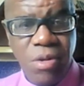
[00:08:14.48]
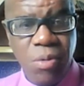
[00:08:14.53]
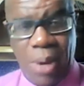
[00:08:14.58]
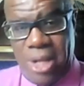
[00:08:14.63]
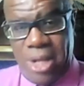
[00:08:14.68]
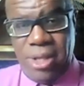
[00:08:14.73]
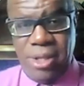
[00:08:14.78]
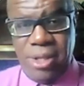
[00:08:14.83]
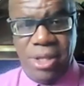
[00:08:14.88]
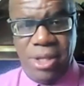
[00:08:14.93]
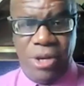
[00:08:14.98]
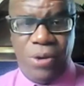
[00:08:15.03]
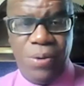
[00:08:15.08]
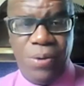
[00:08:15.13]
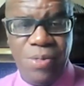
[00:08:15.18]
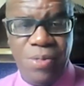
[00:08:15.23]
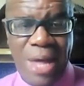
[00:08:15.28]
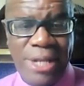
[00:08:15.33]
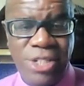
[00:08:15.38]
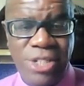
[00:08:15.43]
Well, you know,
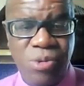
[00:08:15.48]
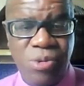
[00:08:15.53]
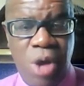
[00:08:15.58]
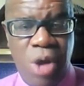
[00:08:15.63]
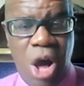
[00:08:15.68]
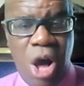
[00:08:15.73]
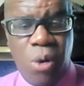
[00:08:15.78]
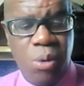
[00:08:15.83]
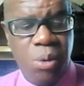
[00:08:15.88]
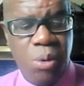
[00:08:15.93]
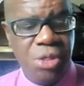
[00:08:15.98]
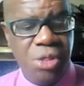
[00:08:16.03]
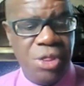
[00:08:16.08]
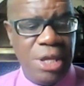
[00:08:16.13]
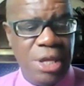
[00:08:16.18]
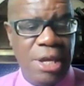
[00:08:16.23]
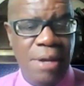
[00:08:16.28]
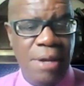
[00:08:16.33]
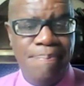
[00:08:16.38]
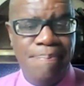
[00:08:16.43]
that's how
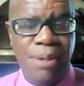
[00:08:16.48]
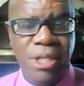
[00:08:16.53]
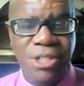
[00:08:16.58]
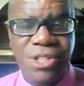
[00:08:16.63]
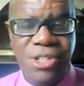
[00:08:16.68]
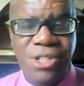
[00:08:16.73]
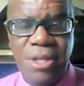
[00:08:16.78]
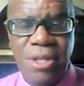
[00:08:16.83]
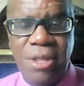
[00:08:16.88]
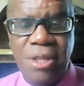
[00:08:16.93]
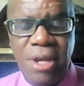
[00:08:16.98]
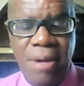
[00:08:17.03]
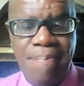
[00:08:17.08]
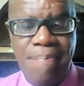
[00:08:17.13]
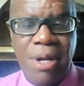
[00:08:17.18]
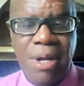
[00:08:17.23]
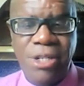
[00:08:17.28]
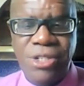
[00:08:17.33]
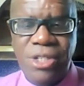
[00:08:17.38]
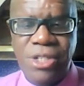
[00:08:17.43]
the
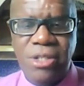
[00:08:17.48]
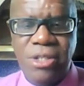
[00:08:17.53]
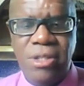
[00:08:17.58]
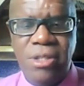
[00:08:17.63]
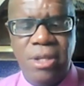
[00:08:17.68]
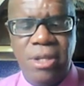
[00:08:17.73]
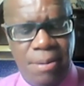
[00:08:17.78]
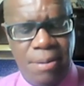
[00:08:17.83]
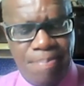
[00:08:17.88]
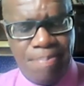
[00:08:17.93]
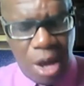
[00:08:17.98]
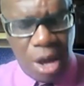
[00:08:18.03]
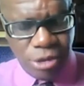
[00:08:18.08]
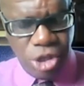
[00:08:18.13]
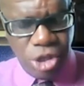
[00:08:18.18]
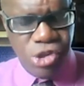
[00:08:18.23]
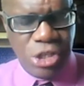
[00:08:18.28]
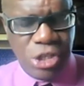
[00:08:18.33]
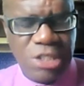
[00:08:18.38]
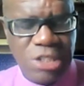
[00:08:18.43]

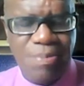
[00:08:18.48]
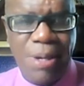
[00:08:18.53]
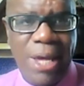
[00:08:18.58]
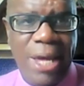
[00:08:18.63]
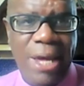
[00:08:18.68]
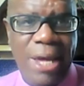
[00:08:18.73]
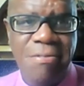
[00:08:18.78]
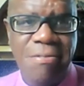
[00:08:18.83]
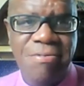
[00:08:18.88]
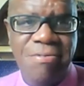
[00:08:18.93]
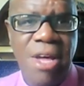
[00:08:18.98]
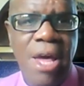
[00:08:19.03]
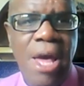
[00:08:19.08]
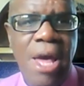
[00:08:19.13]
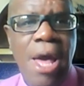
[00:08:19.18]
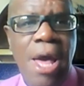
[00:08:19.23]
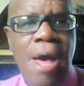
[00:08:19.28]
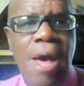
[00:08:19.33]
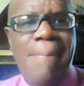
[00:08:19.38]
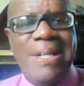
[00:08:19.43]
politicians behave.
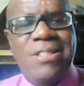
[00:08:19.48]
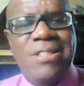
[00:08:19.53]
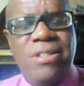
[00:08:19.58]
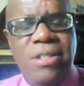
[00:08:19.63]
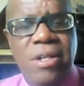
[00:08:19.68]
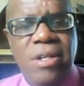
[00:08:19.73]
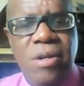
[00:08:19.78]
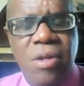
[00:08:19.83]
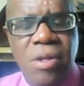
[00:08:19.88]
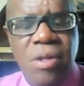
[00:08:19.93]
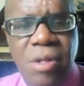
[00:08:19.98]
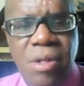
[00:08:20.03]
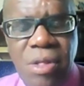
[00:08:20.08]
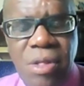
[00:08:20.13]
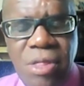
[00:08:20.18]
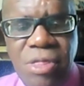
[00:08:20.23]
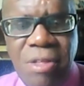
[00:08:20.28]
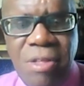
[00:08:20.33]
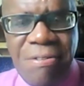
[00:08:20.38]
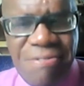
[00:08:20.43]
But
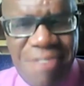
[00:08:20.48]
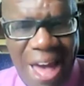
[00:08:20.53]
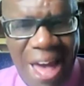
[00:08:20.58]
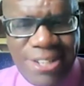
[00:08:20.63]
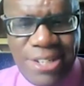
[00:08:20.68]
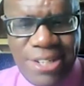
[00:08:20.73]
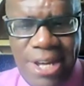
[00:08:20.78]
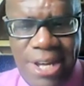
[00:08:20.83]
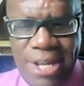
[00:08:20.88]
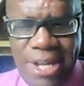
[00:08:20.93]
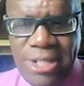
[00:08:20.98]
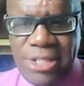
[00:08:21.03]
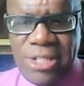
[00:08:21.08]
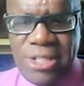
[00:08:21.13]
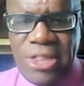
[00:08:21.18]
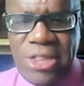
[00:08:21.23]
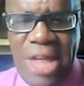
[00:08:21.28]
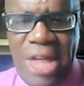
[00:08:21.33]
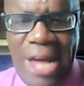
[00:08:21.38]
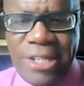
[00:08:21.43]
the fact
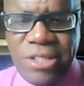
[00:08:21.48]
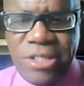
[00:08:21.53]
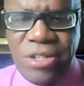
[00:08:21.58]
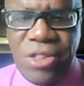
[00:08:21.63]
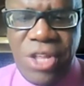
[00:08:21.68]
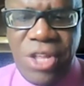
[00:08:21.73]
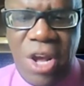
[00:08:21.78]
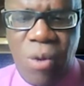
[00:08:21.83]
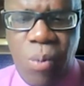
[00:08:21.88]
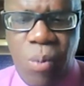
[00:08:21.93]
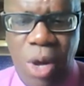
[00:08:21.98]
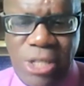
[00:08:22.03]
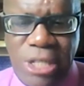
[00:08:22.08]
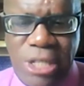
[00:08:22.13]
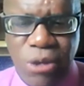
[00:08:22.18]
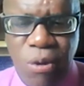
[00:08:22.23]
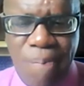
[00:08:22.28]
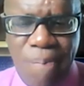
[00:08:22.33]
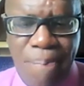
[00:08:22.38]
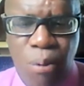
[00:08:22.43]
is that there
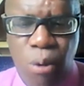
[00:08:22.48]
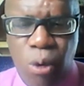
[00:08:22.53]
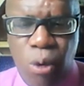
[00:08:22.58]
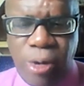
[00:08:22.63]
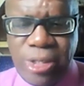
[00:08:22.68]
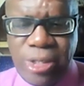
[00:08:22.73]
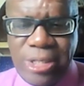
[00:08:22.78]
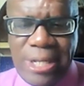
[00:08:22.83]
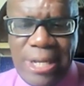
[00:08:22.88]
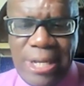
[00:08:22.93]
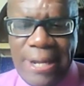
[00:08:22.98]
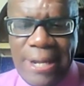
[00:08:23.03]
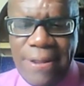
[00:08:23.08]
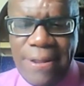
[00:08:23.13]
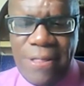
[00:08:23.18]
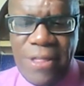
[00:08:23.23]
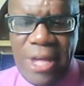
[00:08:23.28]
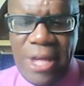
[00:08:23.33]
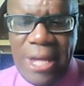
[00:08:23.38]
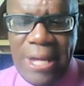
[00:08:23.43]
was a report
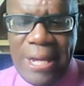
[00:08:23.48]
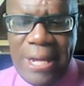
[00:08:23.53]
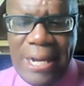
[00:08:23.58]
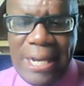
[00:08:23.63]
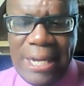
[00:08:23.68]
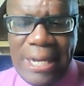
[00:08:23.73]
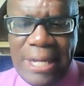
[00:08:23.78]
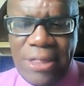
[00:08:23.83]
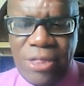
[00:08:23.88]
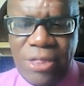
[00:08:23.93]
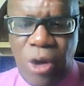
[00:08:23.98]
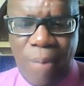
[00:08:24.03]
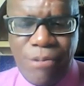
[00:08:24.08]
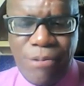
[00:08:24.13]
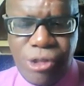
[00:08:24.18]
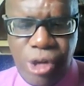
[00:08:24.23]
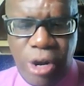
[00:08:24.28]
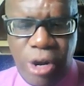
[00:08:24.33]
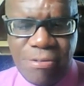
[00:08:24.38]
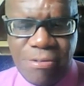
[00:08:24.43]
in the
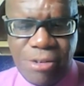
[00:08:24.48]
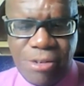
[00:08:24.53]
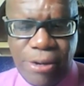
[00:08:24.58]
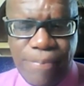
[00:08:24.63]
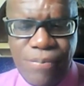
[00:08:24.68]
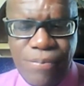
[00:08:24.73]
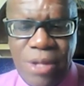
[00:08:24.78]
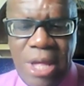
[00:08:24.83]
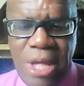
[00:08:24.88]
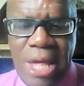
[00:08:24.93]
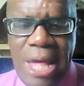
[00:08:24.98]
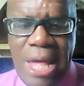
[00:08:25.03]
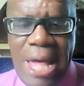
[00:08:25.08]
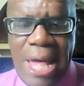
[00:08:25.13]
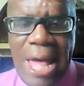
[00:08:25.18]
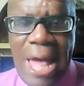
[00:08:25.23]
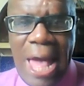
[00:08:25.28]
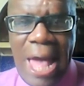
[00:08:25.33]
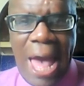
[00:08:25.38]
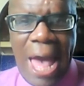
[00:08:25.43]
Observer
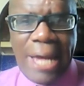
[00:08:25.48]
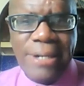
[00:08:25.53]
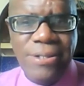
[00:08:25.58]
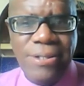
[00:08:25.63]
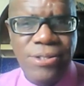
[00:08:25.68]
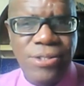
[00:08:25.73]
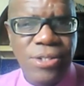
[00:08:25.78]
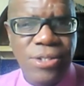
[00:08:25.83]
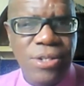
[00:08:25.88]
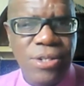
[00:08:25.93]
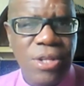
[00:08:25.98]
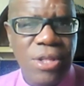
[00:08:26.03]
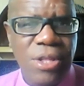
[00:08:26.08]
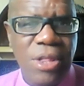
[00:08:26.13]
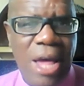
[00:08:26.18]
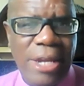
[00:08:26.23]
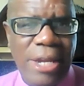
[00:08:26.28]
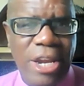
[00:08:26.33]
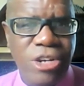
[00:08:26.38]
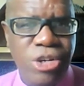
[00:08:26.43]
and
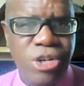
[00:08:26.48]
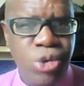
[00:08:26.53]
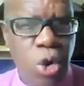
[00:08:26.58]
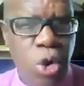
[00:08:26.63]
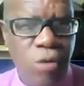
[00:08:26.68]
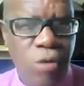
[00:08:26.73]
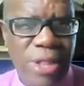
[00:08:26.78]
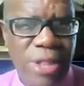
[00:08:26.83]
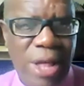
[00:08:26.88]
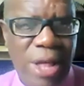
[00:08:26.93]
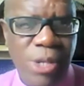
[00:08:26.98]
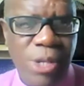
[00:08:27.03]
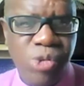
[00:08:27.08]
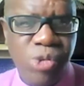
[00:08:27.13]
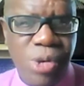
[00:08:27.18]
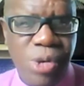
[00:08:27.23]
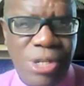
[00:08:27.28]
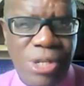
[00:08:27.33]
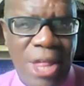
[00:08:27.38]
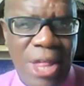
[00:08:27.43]
an editorial that
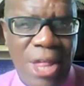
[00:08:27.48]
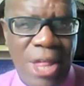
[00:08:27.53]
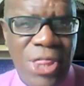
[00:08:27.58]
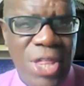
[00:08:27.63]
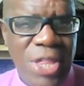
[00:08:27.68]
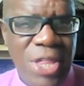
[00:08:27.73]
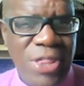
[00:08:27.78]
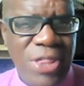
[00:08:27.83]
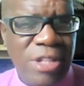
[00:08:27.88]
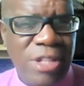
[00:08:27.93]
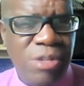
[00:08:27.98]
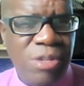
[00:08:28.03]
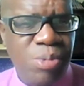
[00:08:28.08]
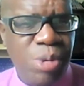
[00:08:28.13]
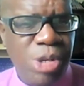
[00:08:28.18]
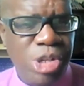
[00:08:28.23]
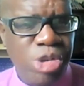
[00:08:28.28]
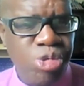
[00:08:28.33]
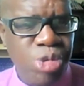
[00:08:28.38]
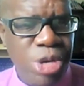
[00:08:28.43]
was written. I think this was
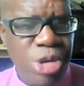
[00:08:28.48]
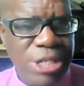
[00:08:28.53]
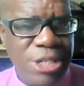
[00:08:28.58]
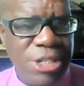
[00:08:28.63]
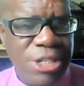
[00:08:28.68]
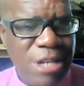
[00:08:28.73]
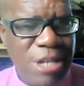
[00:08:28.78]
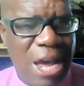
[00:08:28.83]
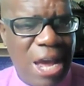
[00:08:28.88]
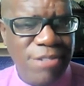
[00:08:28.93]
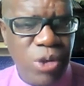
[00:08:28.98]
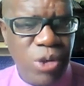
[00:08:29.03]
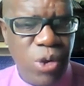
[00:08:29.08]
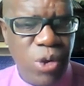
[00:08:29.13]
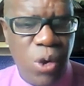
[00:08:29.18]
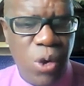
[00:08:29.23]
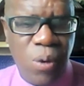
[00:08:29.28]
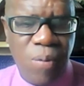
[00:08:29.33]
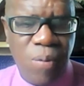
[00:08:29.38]
written some times ago.